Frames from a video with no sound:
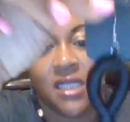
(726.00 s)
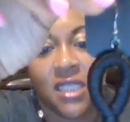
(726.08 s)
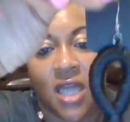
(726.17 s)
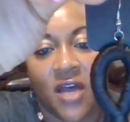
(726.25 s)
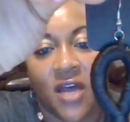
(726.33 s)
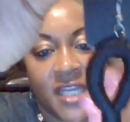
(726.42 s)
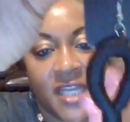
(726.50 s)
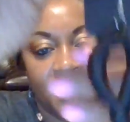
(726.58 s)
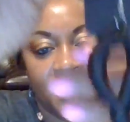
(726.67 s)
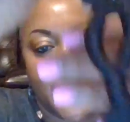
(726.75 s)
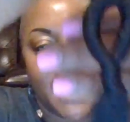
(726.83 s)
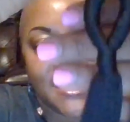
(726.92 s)
cloth
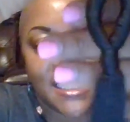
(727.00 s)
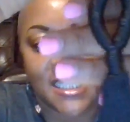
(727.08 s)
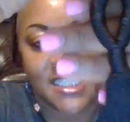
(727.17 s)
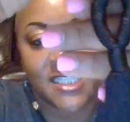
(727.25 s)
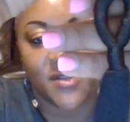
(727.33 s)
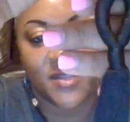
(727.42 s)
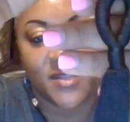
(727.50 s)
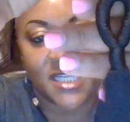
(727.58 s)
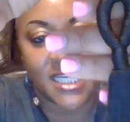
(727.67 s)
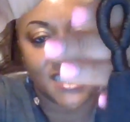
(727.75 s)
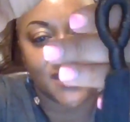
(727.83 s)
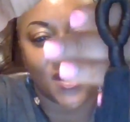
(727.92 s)
earrings. And so
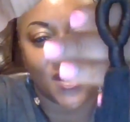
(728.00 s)
these